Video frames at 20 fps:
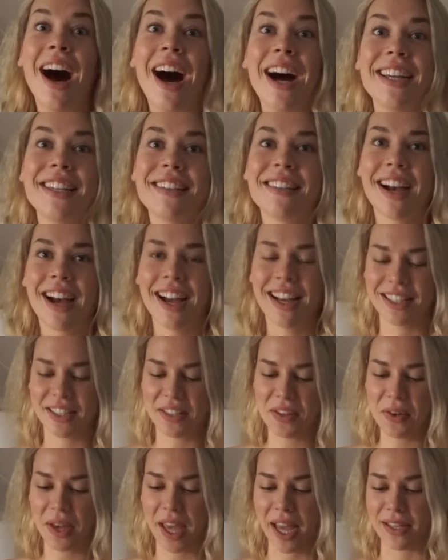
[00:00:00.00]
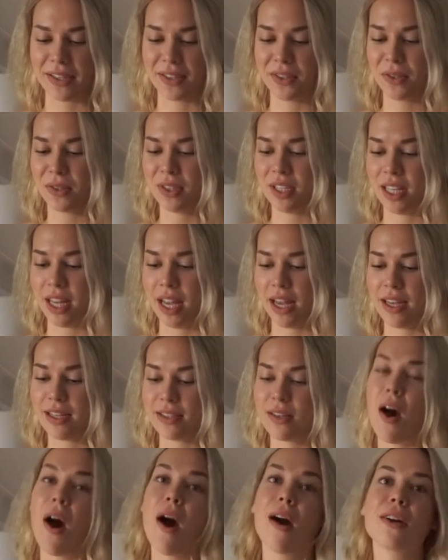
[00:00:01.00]
Hi you guys, okay, so today
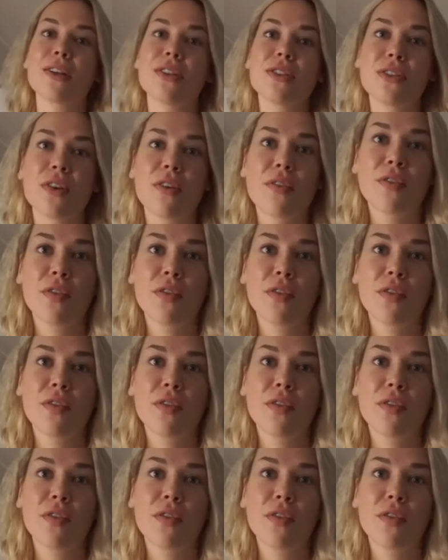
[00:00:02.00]
is August